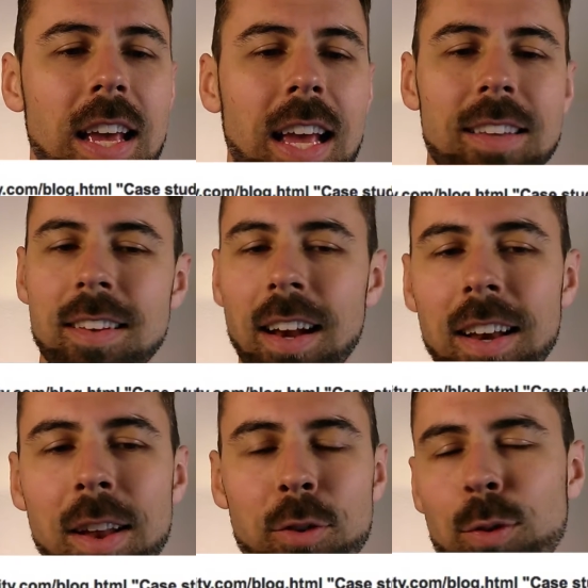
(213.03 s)
It's not
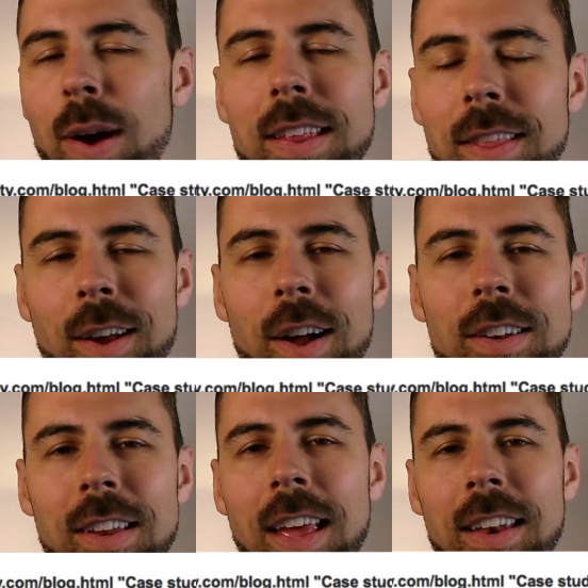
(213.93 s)
enough to write the
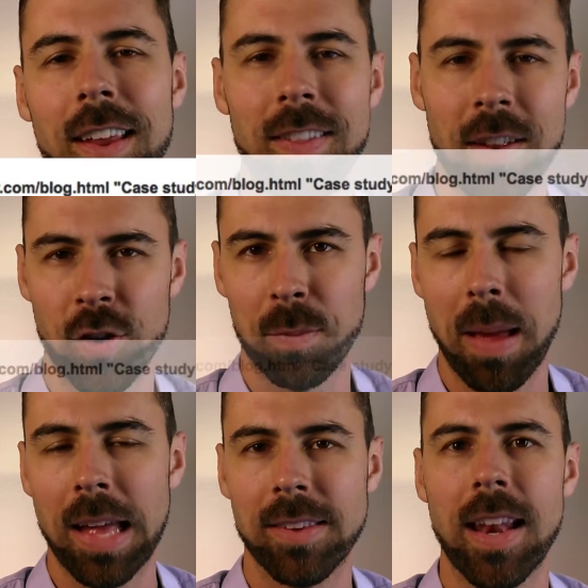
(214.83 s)
content and then just
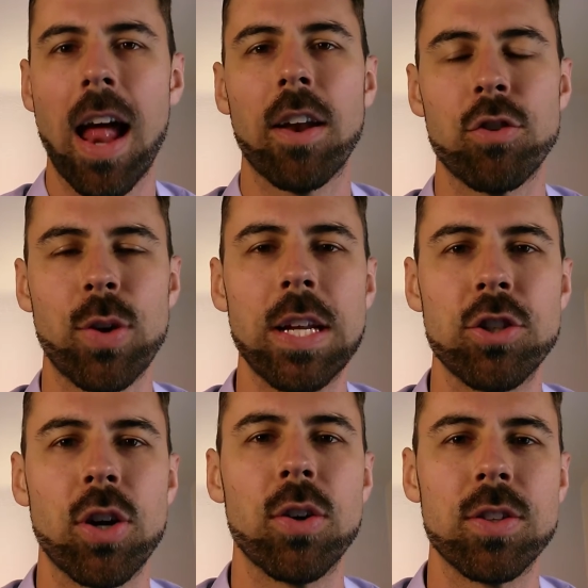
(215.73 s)
pass it out at trade
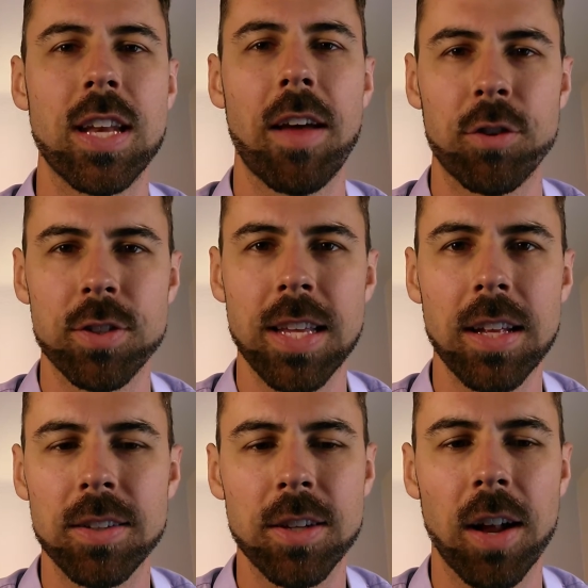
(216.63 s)
shows and after
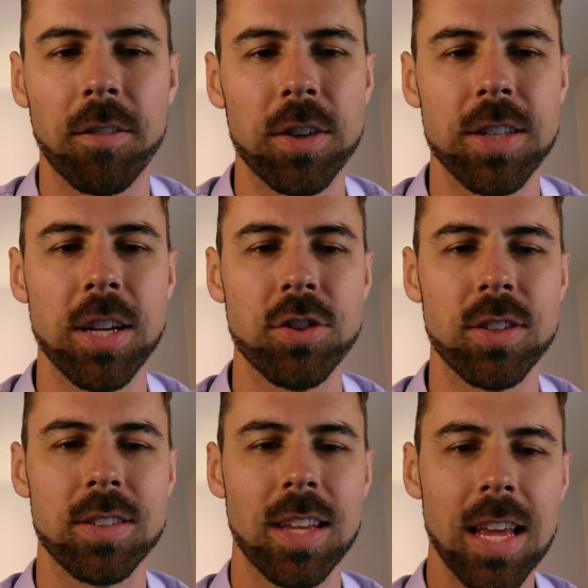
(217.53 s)
sales
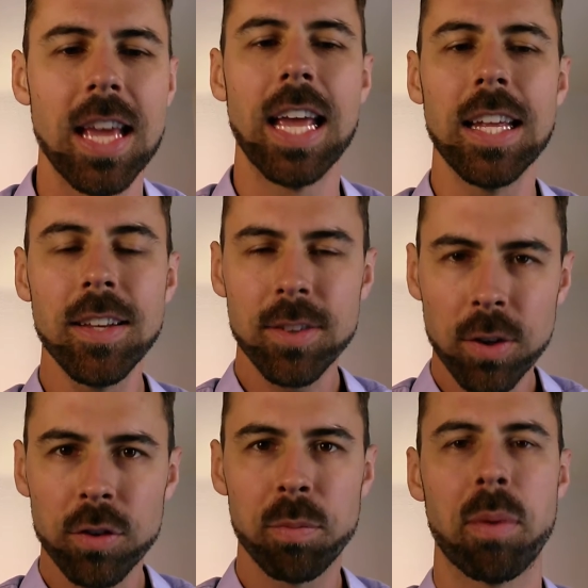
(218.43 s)
conversations. It
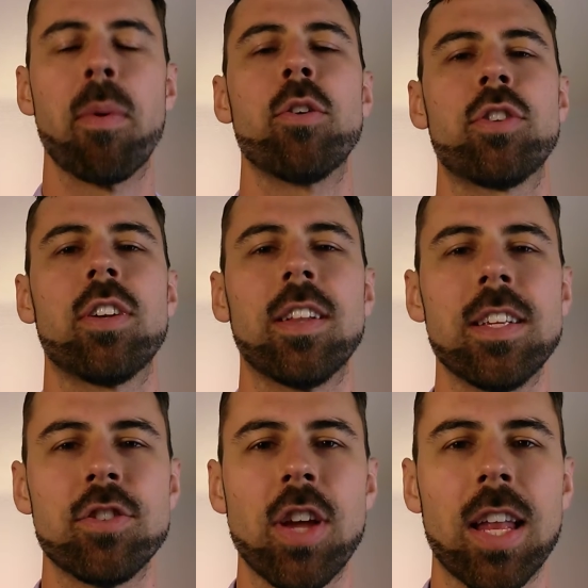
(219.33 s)
deserves promotion on
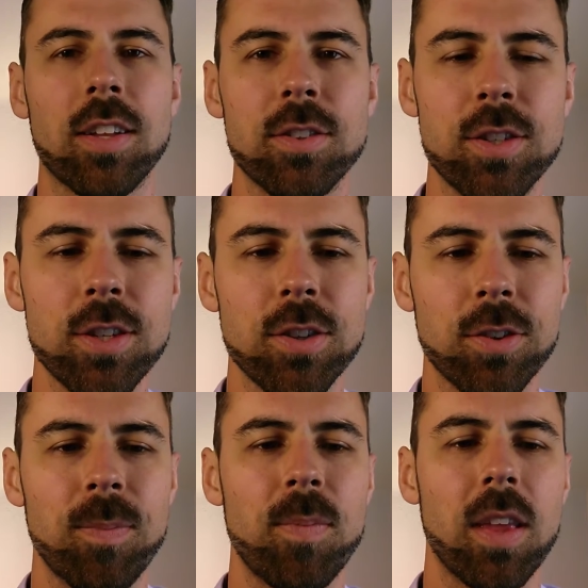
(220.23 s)
these channels too.
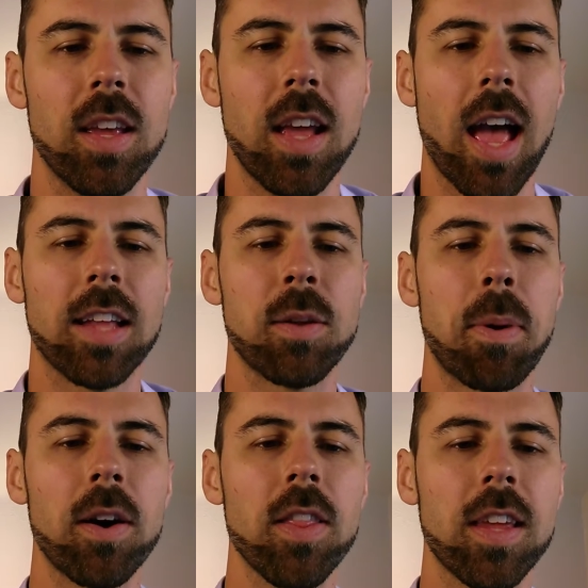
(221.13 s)
As a
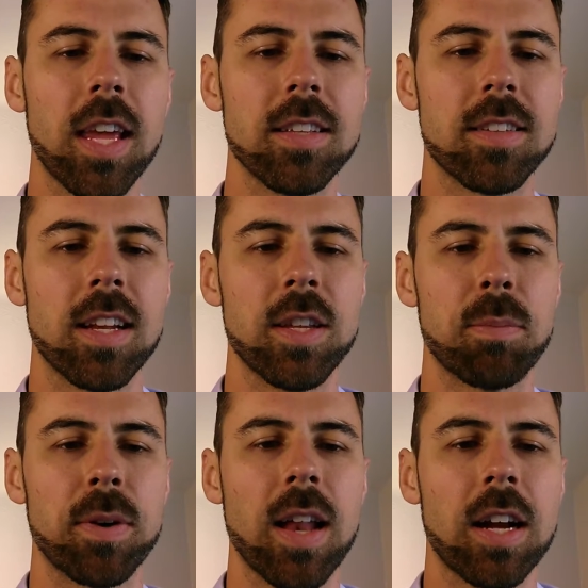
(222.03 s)
part of the case study's
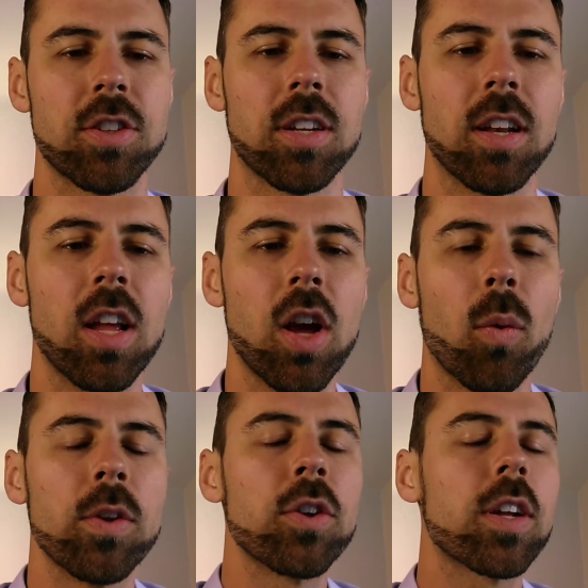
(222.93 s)
production,
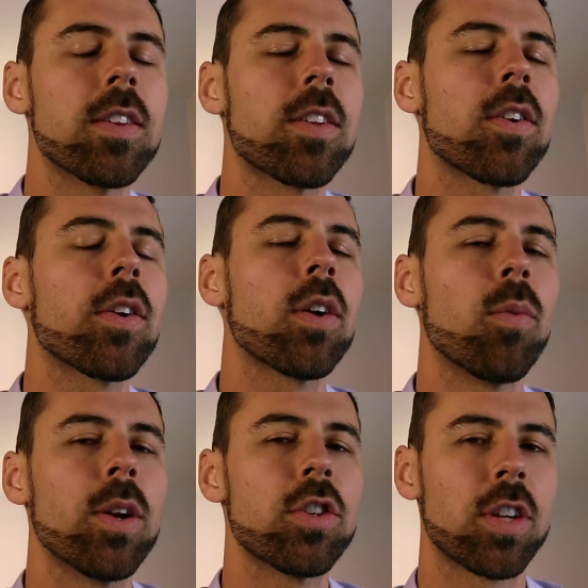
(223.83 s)
when you're considering
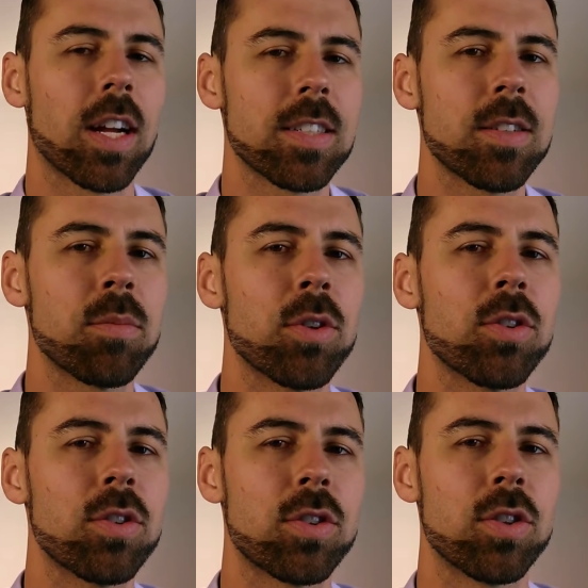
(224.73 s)
which
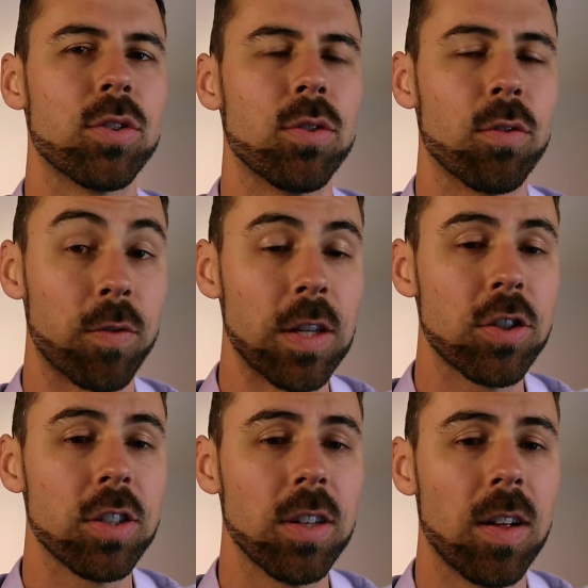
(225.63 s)
customers to
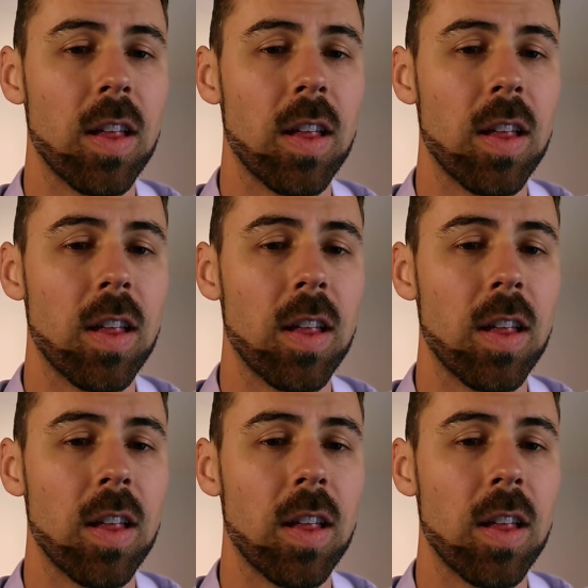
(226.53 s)
feature,